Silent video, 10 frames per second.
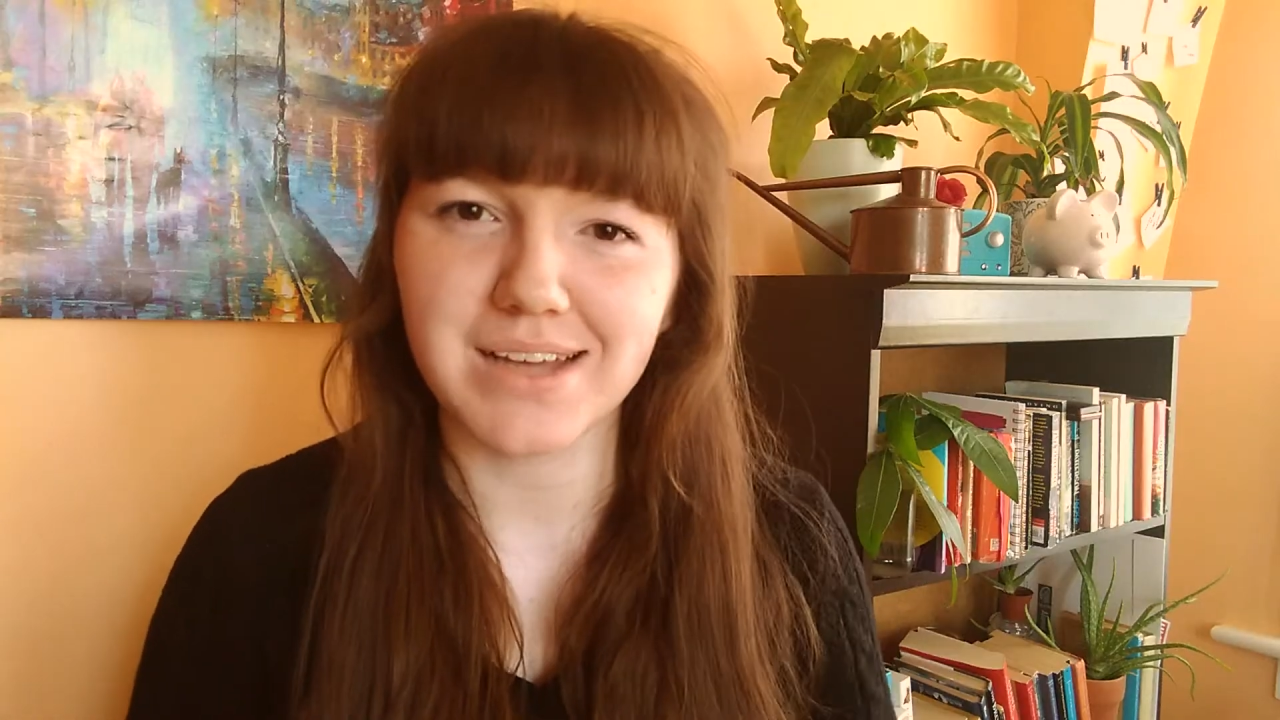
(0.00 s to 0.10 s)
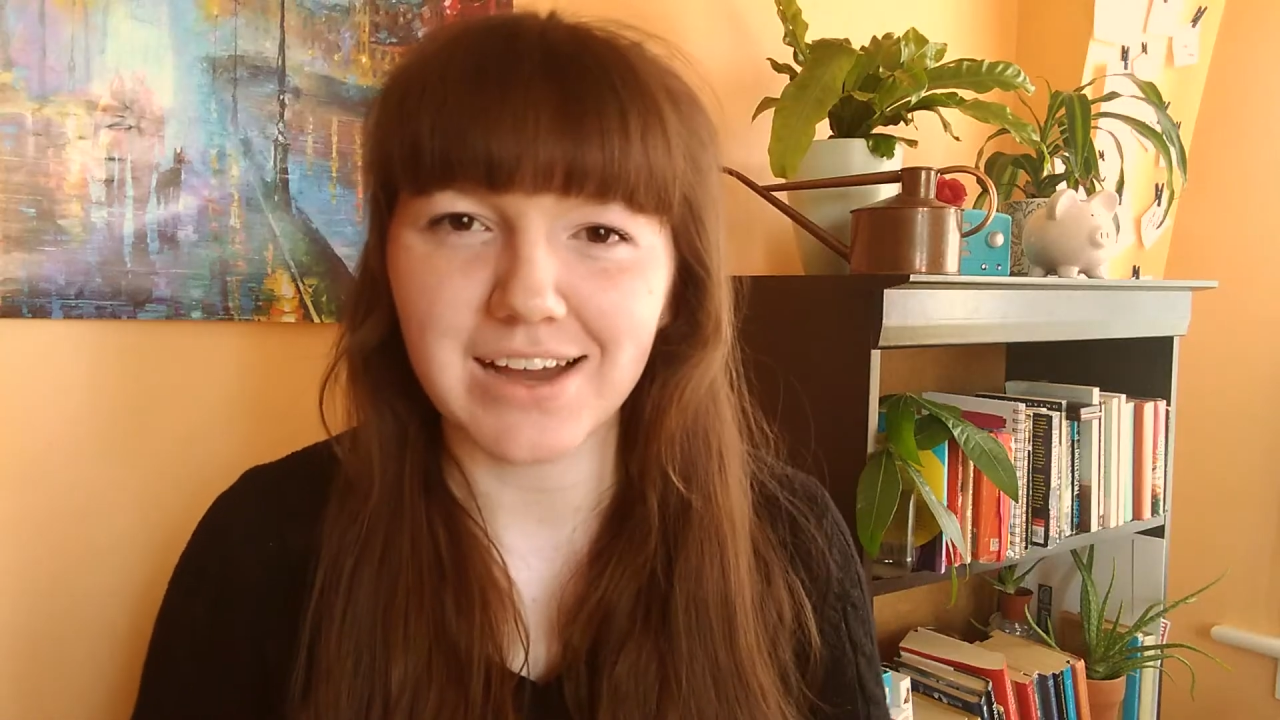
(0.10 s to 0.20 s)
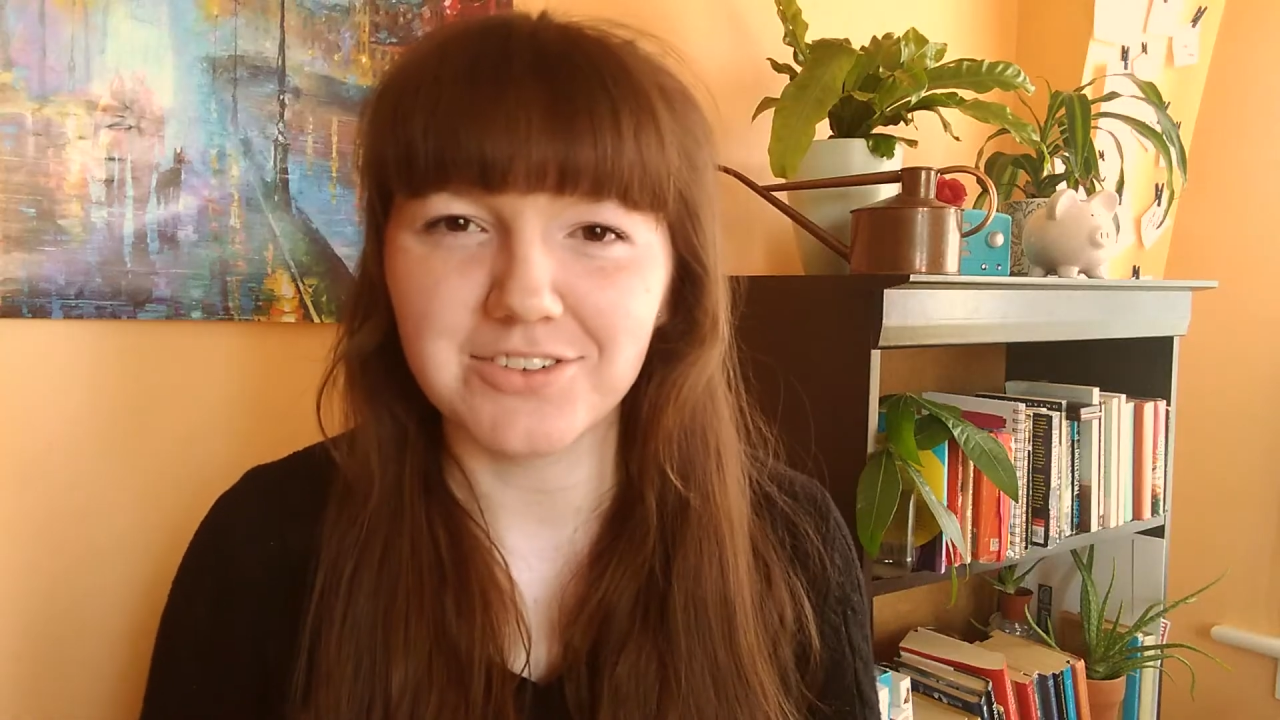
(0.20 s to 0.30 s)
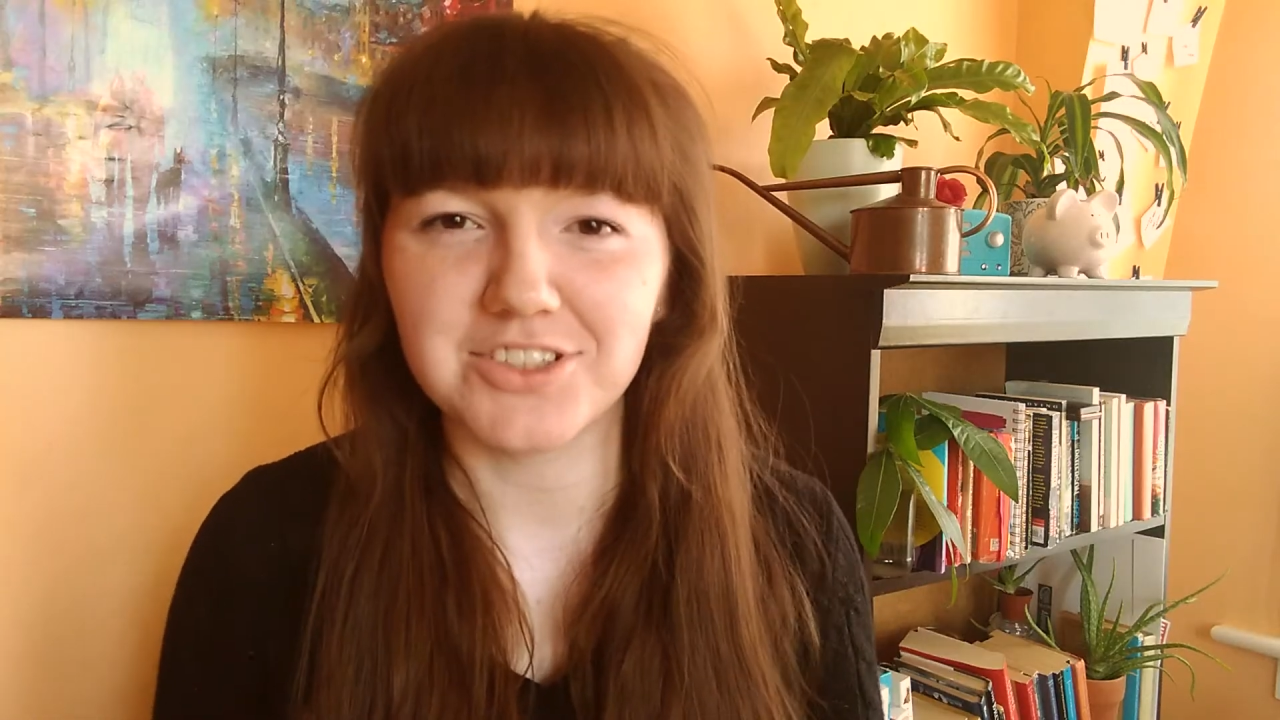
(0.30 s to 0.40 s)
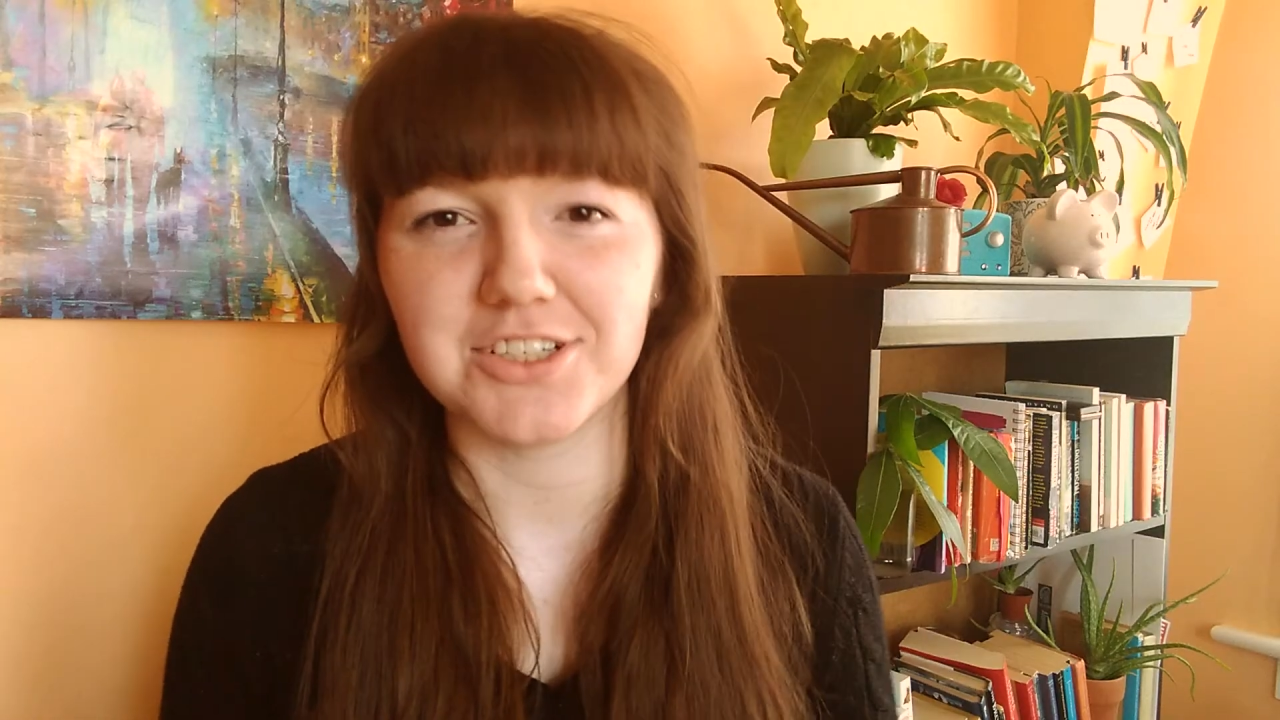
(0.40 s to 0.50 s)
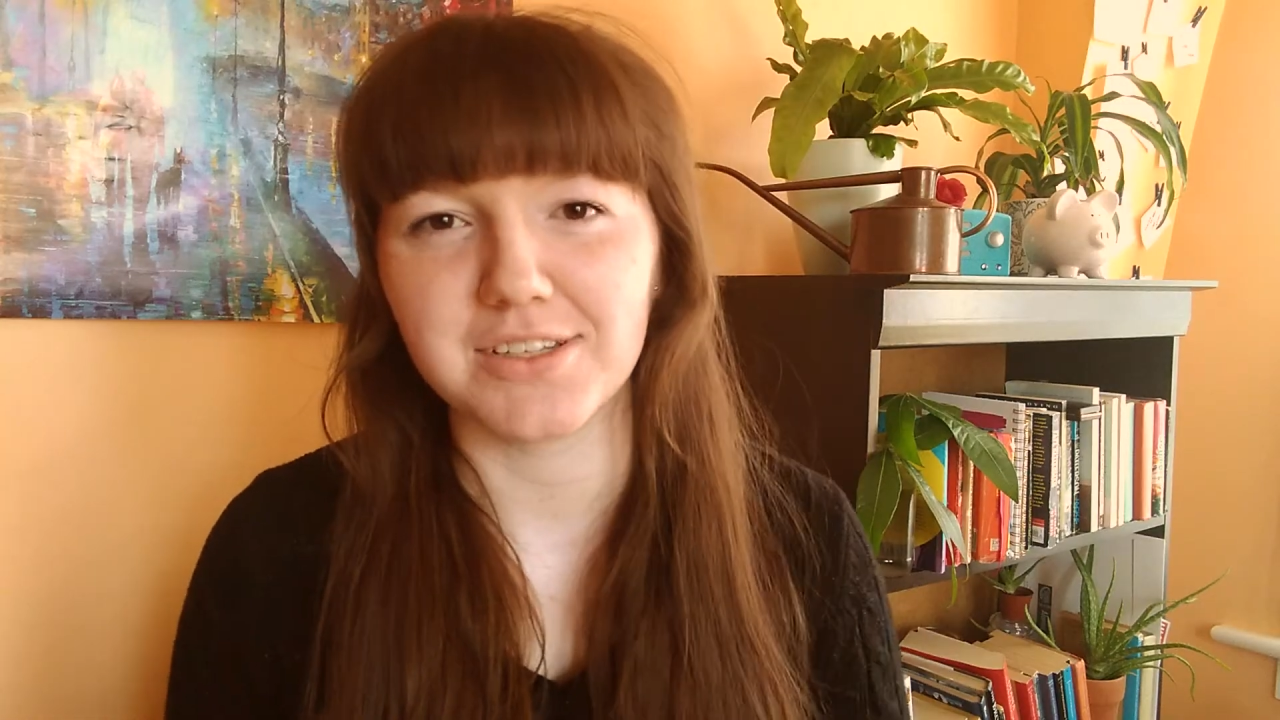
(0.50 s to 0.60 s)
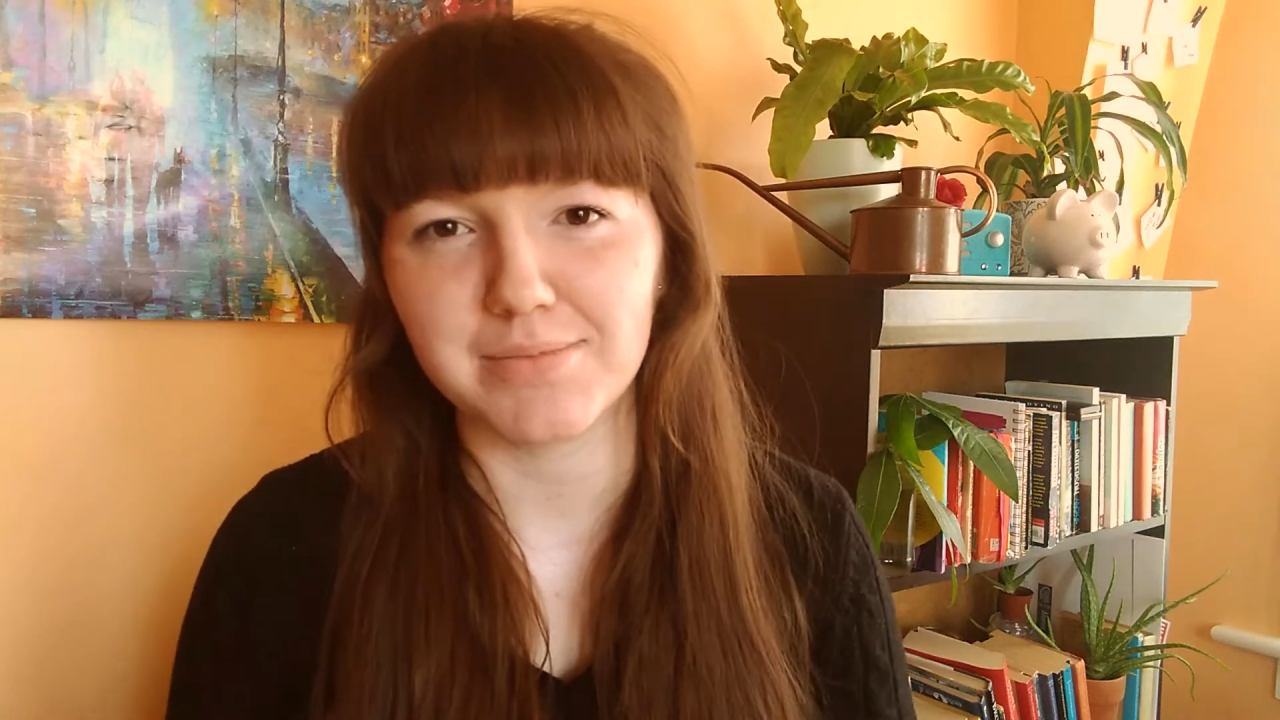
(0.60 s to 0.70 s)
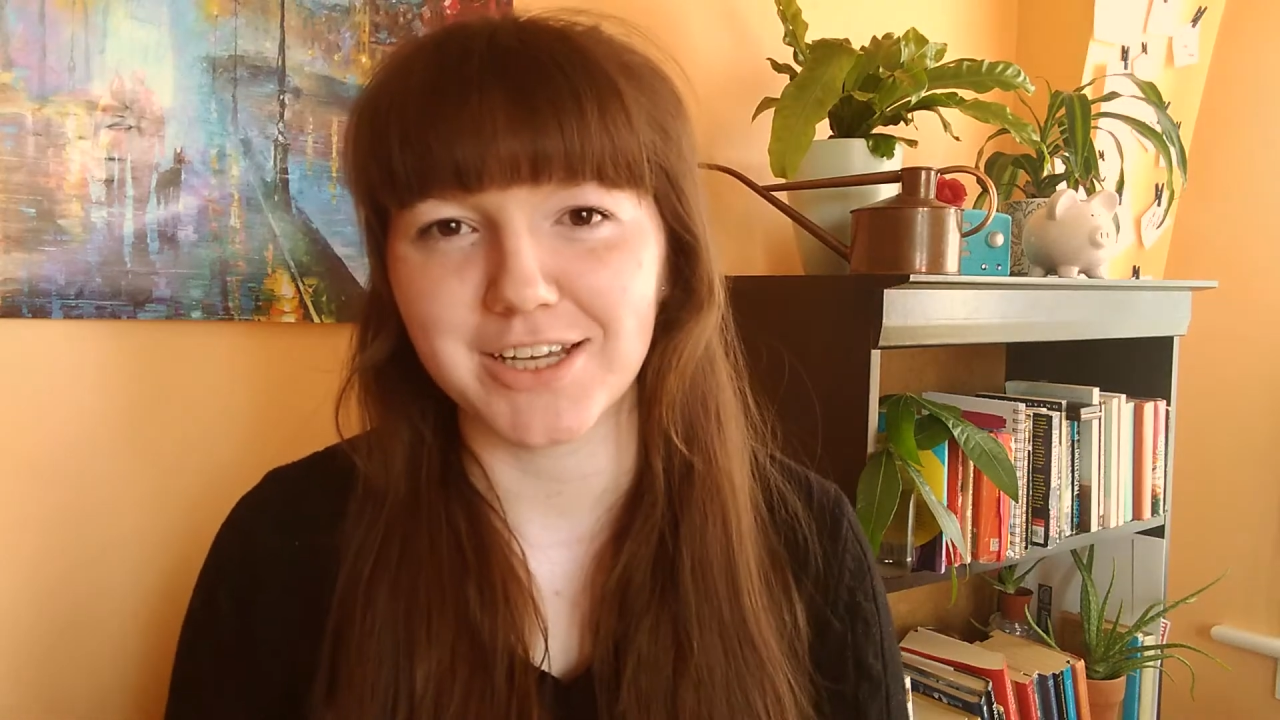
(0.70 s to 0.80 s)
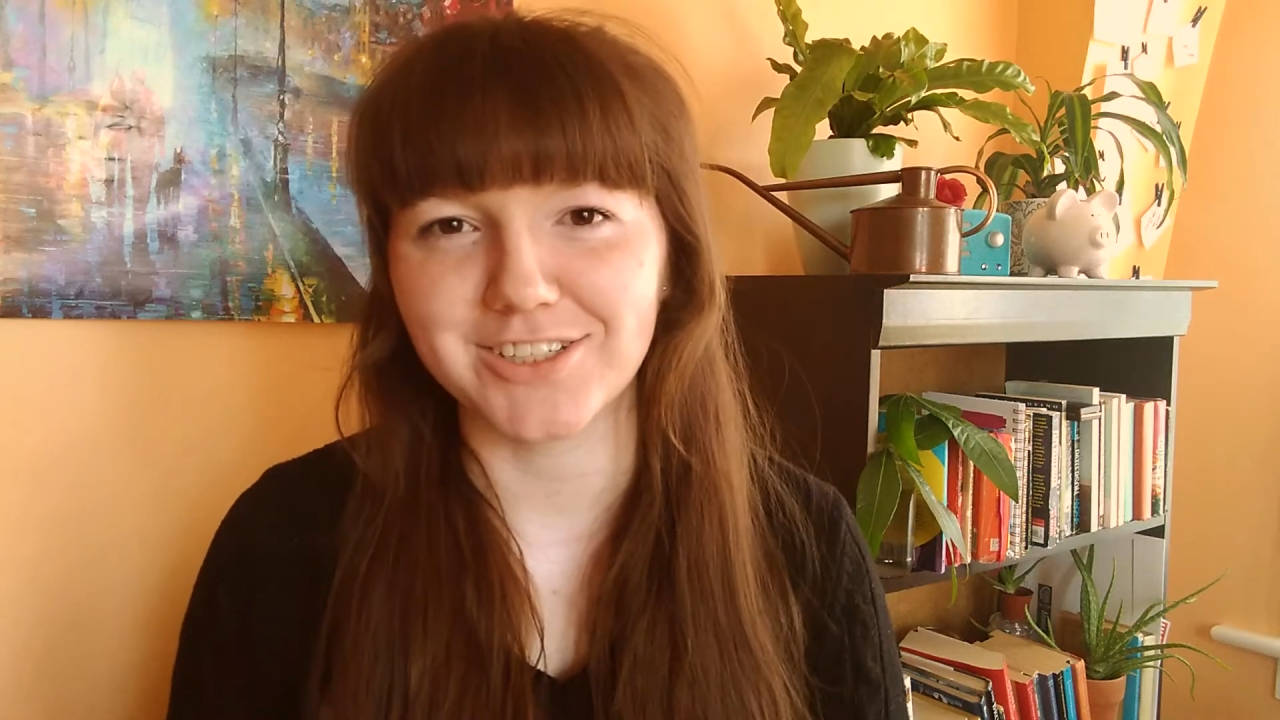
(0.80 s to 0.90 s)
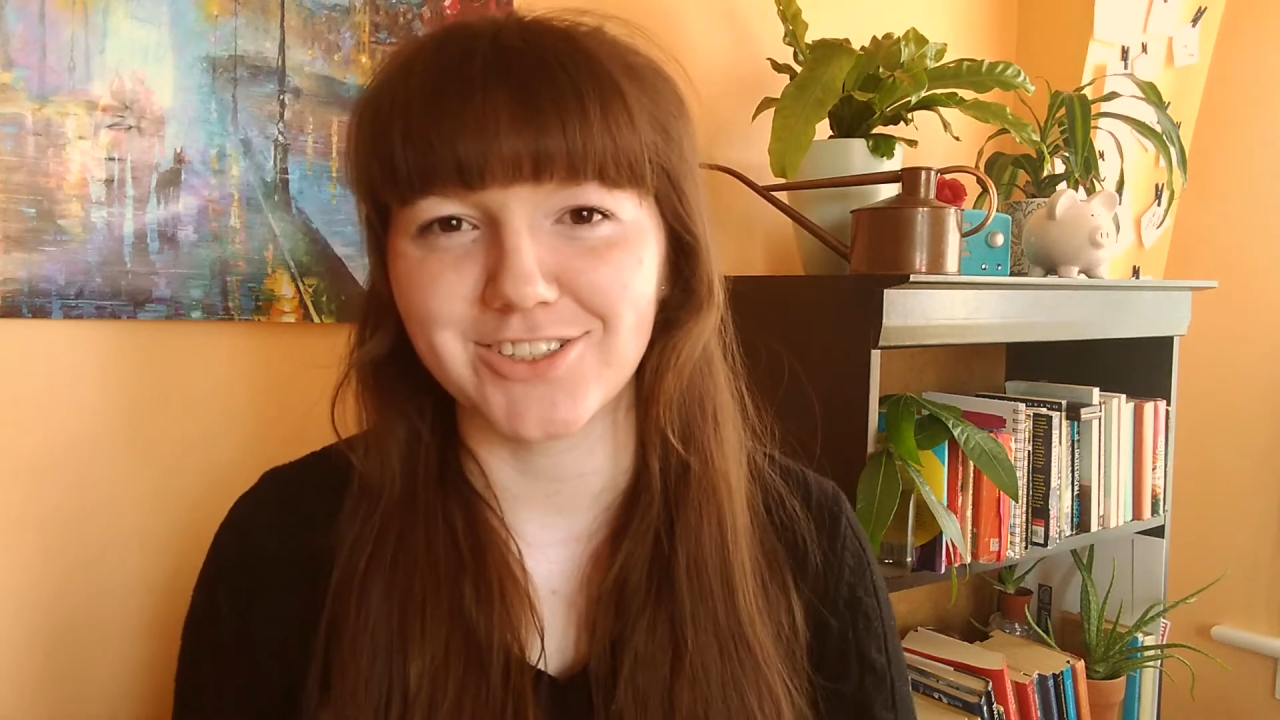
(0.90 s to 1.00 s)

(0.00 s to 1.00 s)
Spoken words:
down just makes